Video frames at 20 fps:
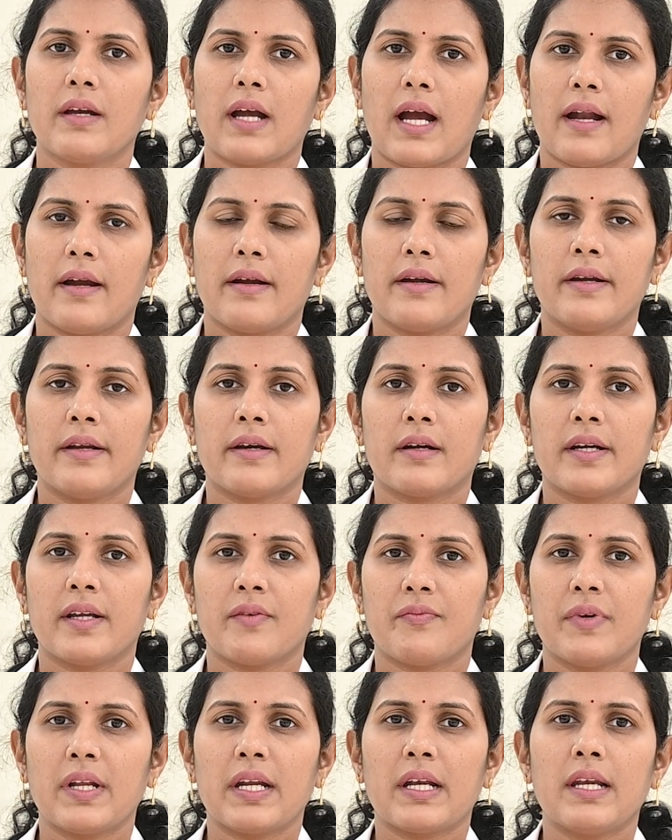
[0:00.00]
And
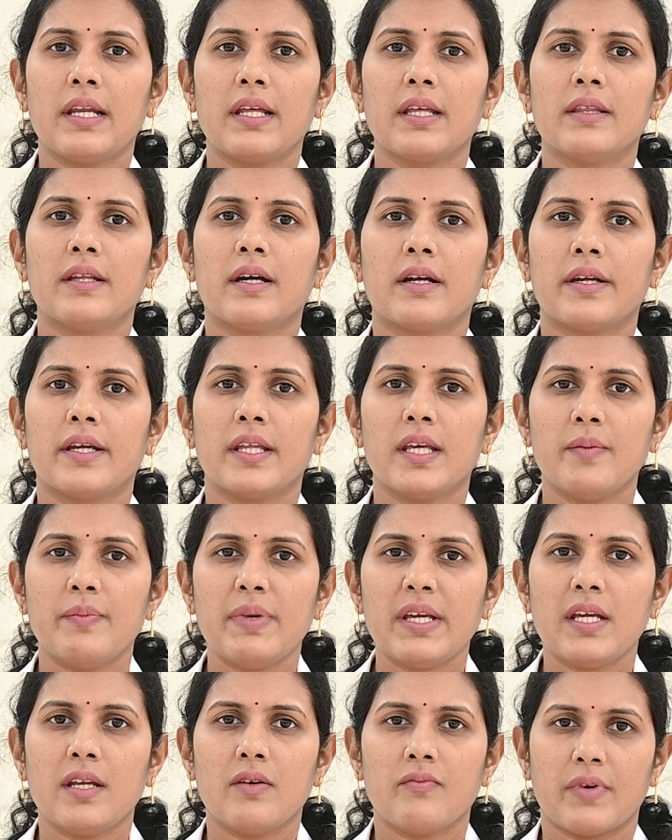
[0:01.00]
definitely the
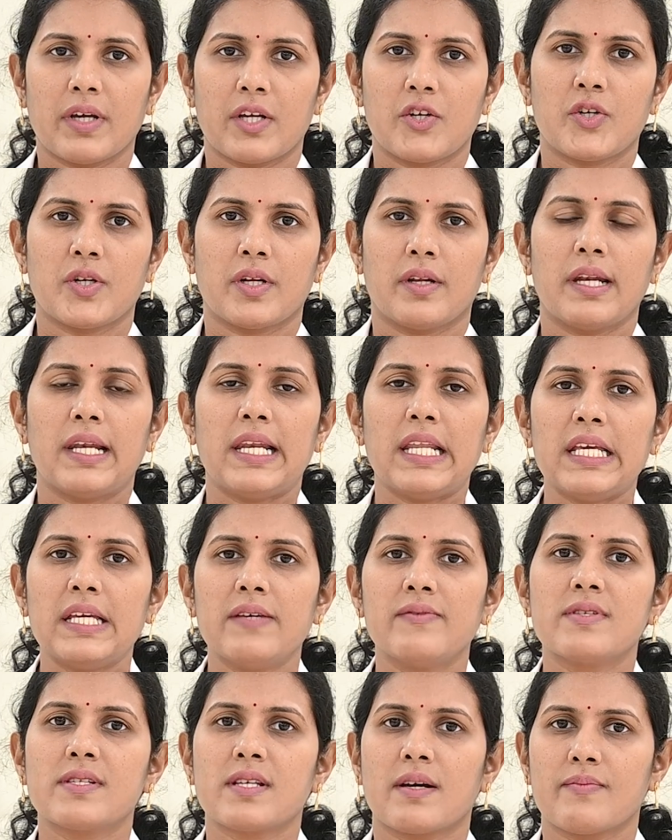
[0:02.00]
TB infection
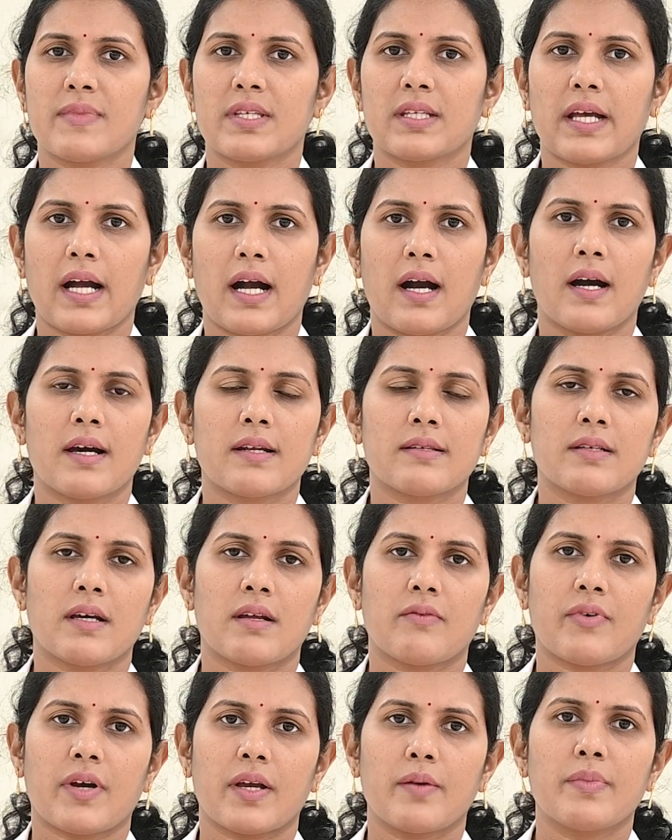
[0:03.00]
leaves some scars
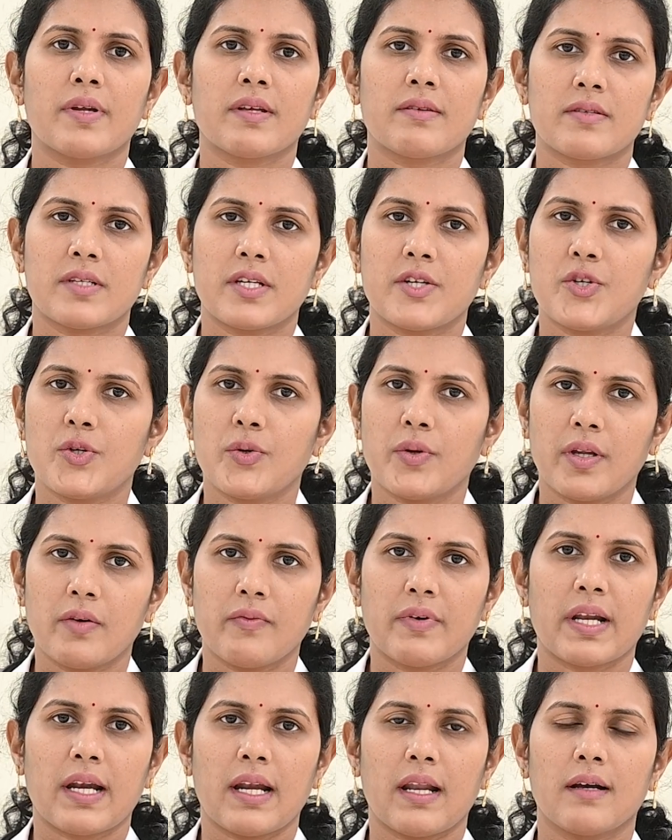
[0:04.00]
or fibrous tissue in
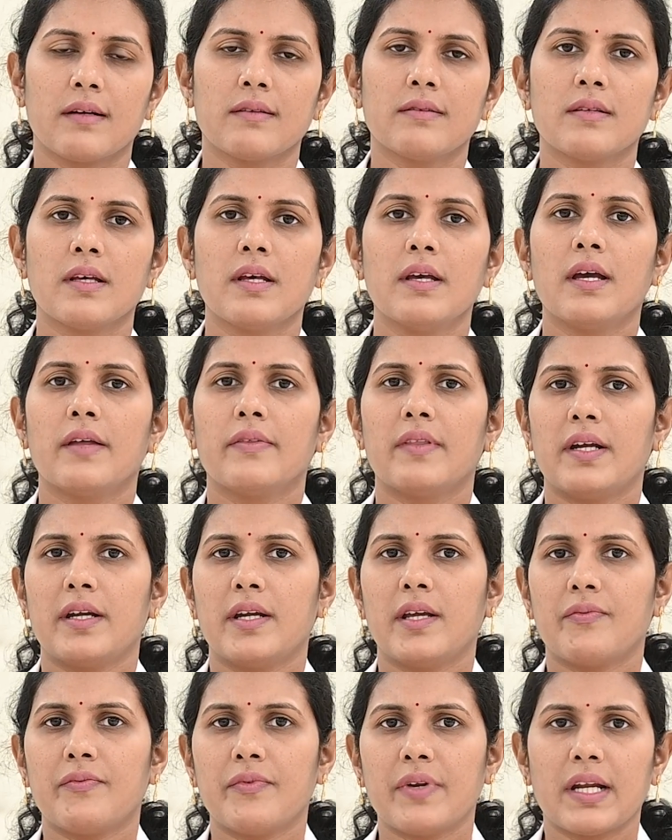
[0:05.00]
your lungs that
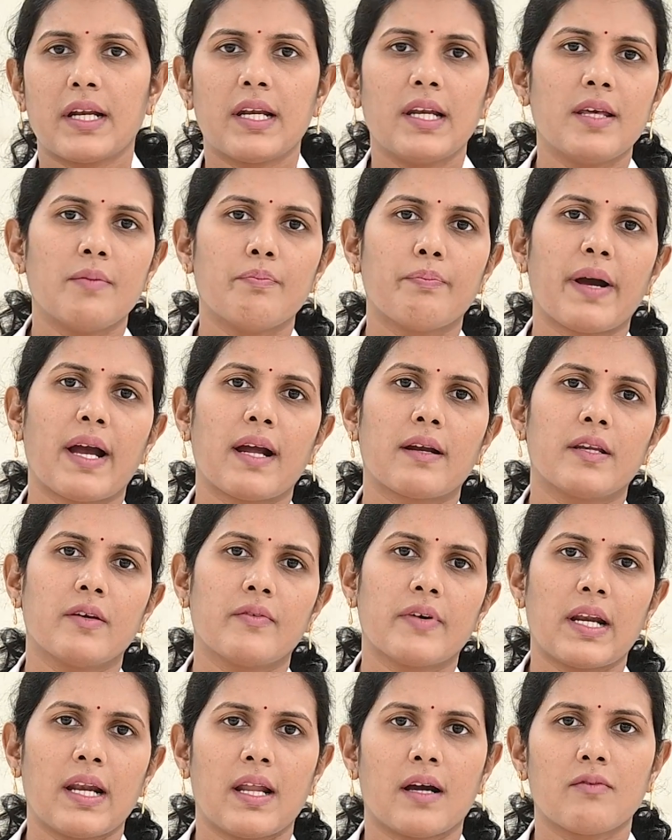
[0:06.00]
definitely impact
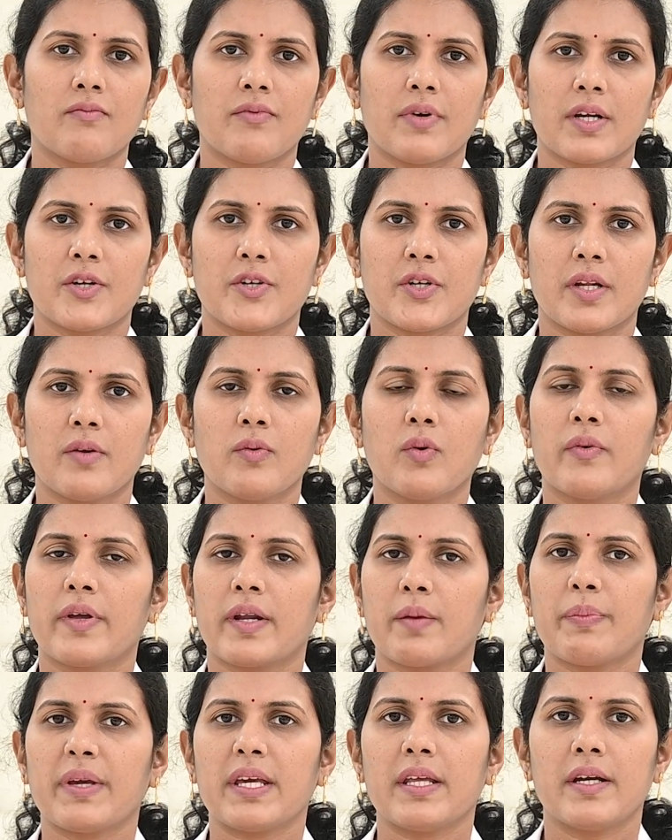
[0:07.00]
your lung function over
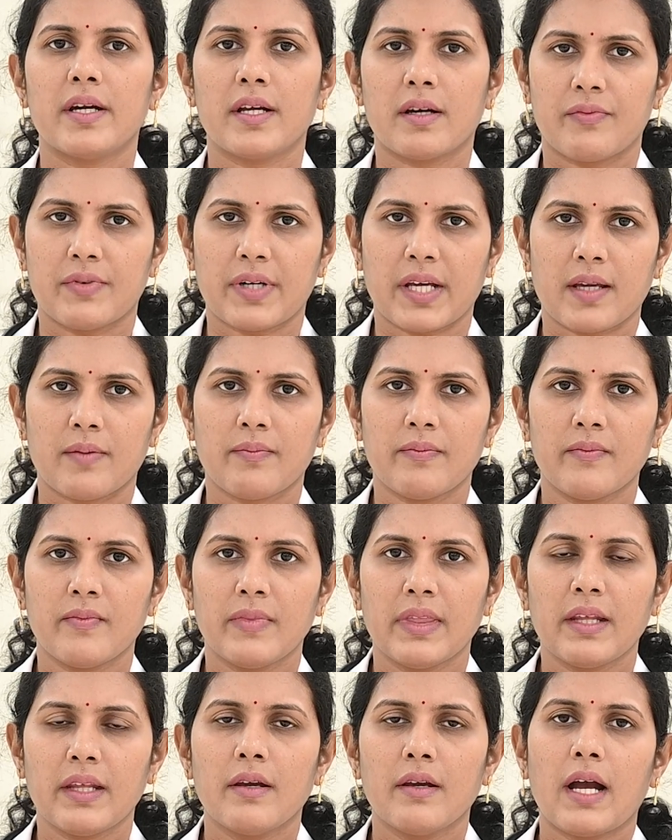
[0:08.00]
a period of time
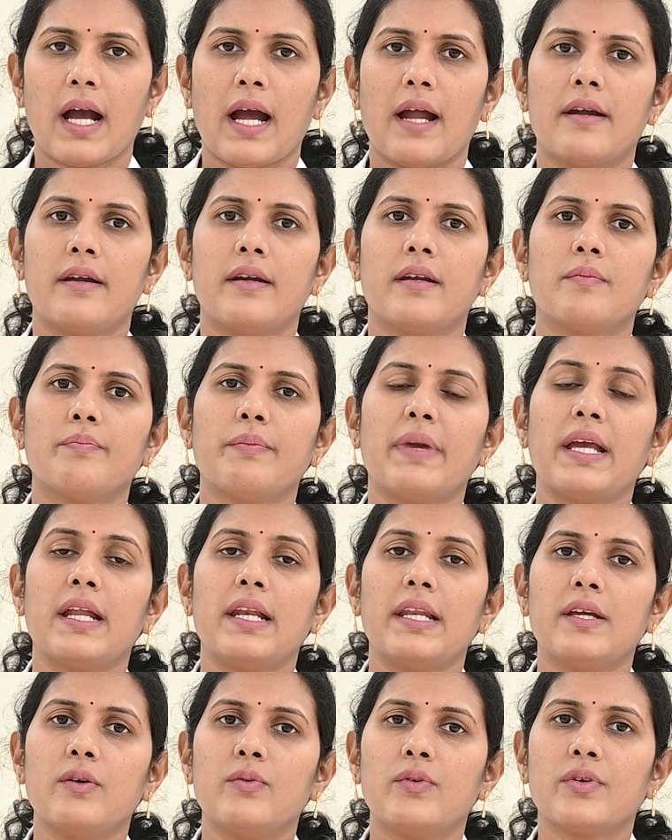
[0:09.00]
and may
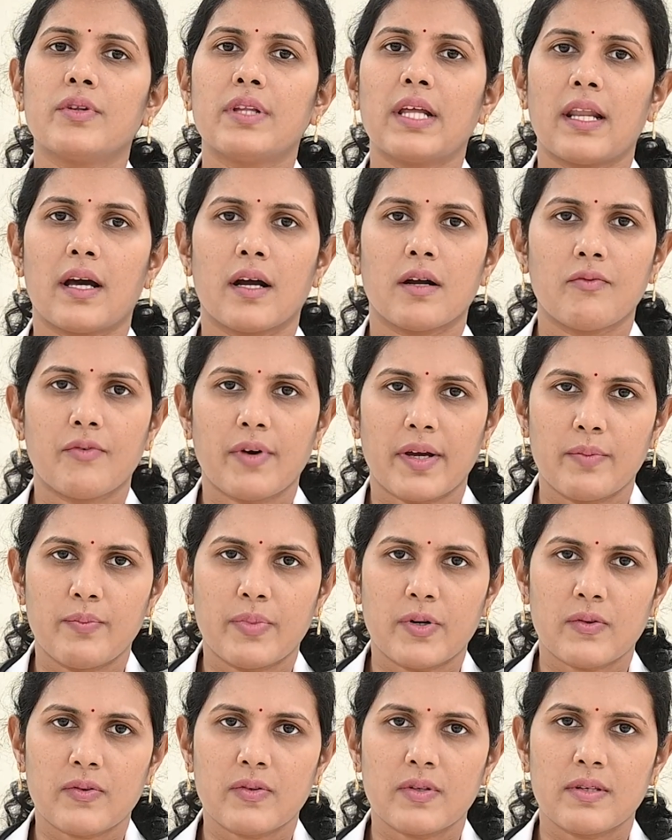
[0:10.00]
lead to the lung
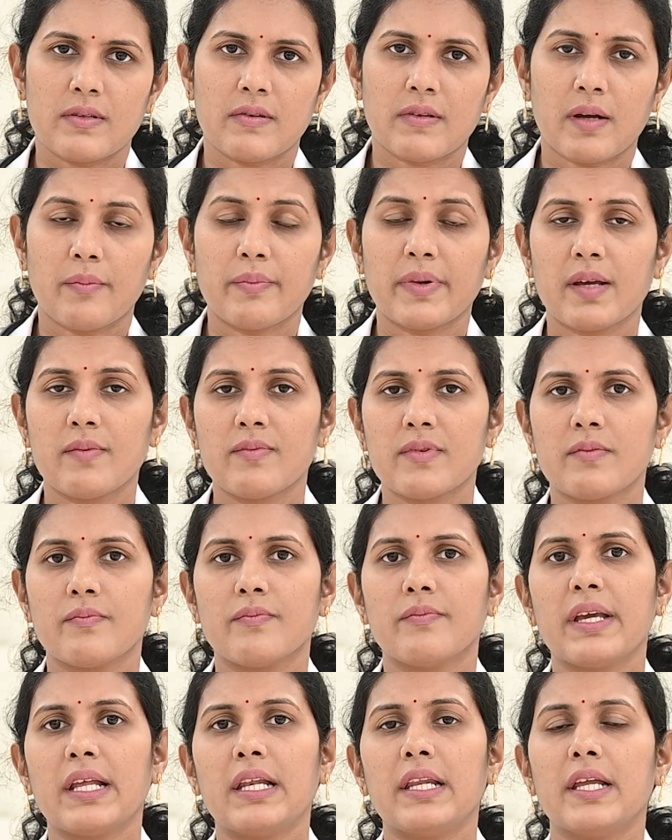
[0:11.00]
fibrosis, sometimes
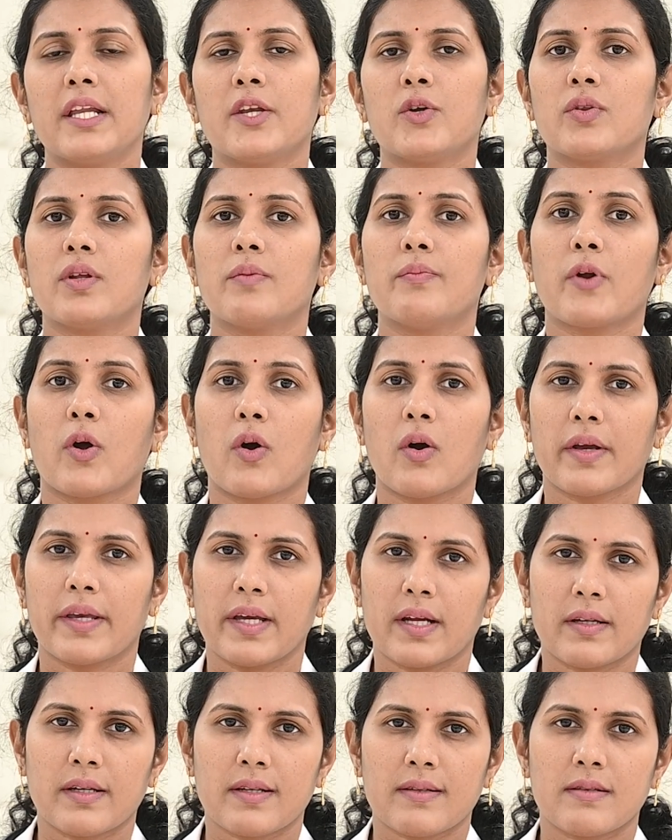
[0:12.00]
may lead to the
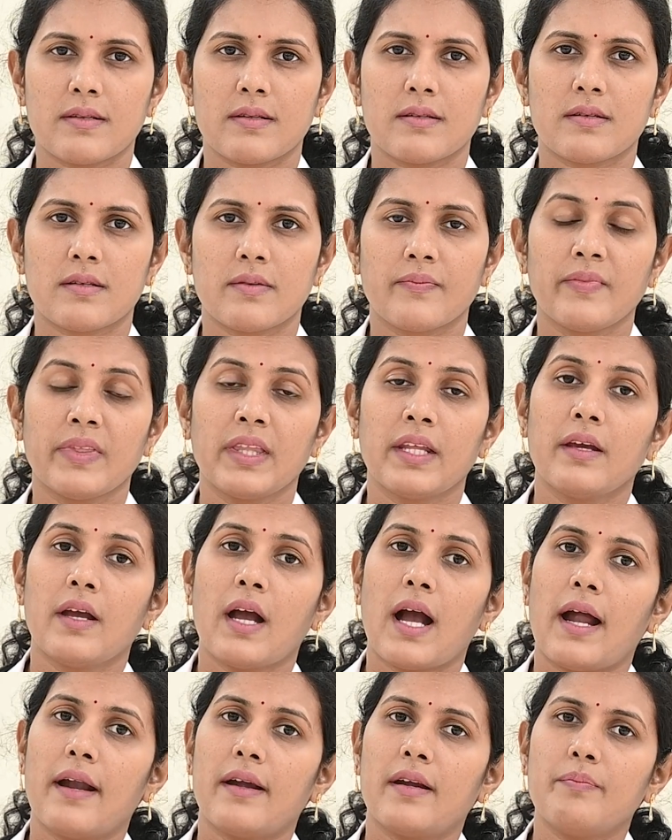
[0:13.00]
bronchiectasis,
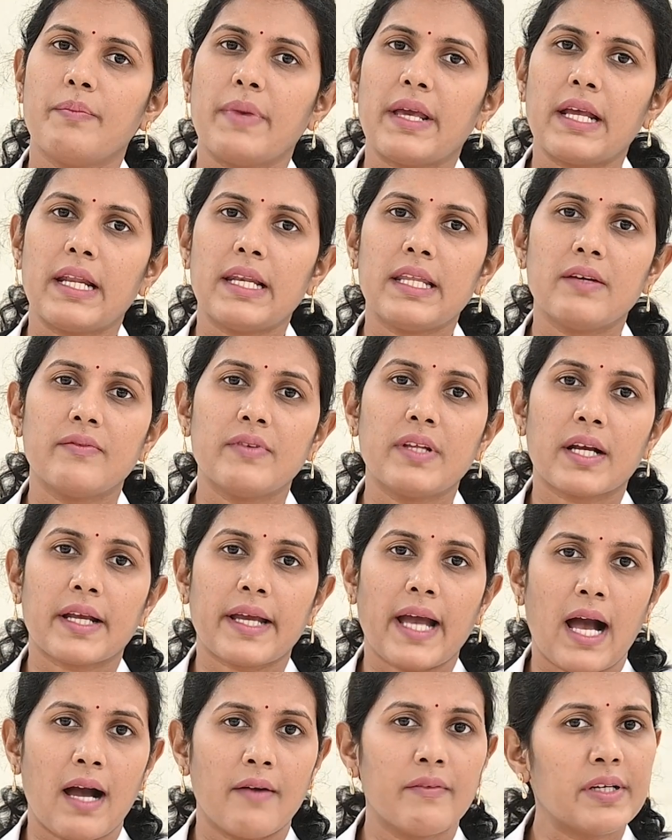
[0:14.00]
and may leave the
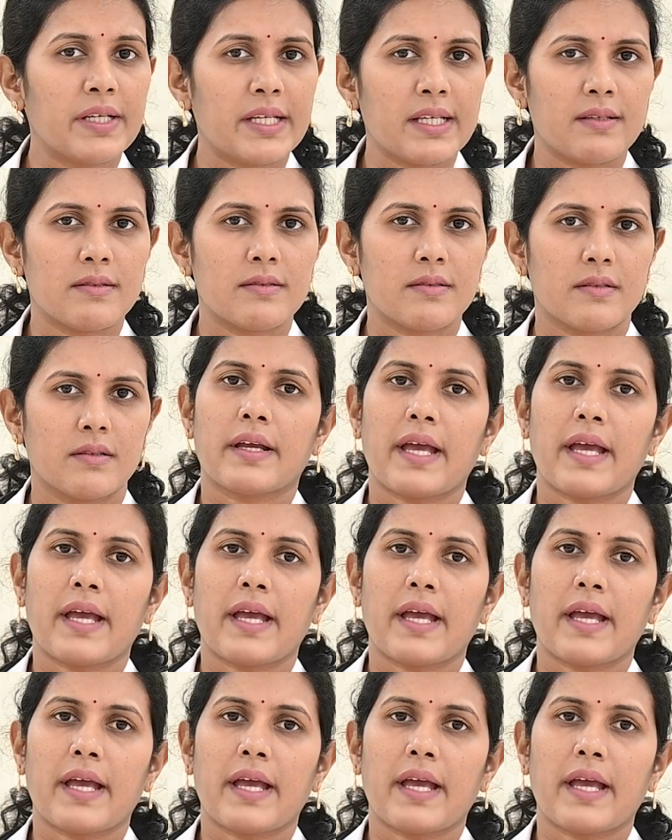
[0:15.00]
cavities.